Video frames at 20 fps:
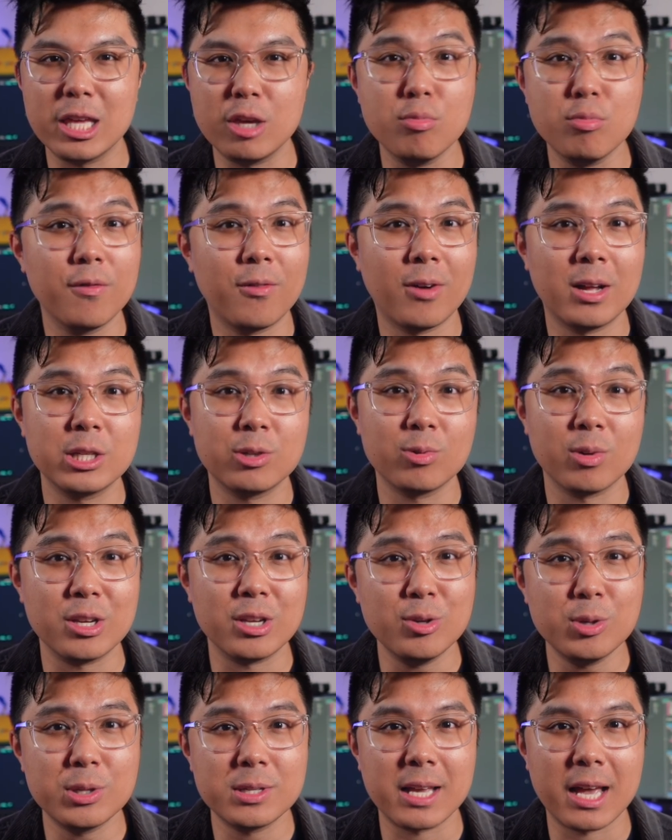you move on to a
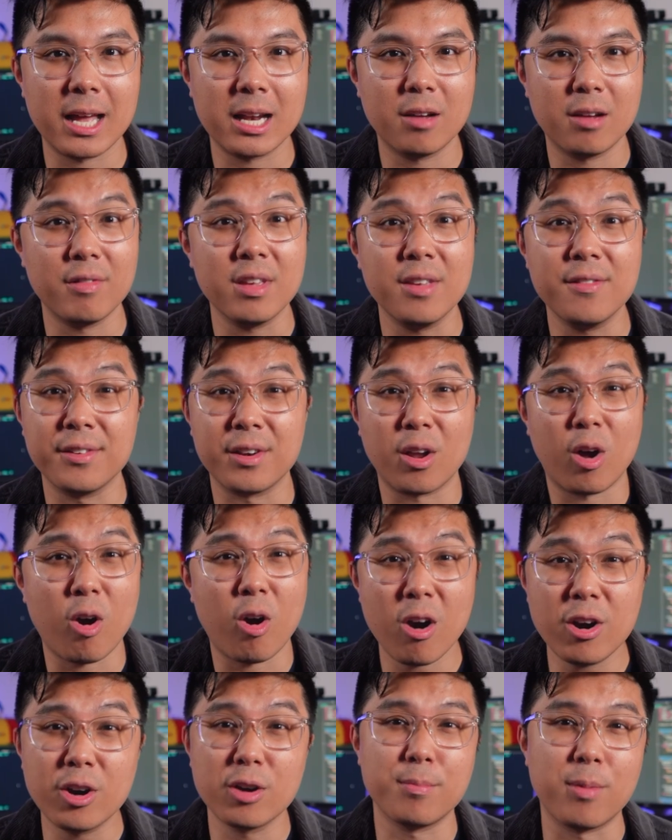new set of even harder